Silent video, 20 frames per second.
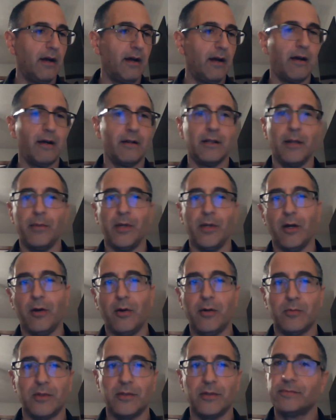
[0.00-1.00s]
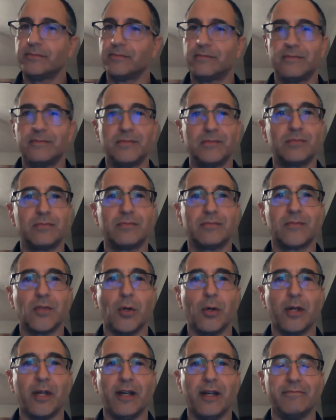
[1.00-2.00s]
let me know and we'll
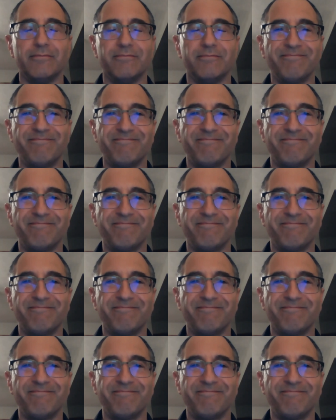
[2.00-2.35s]
go again.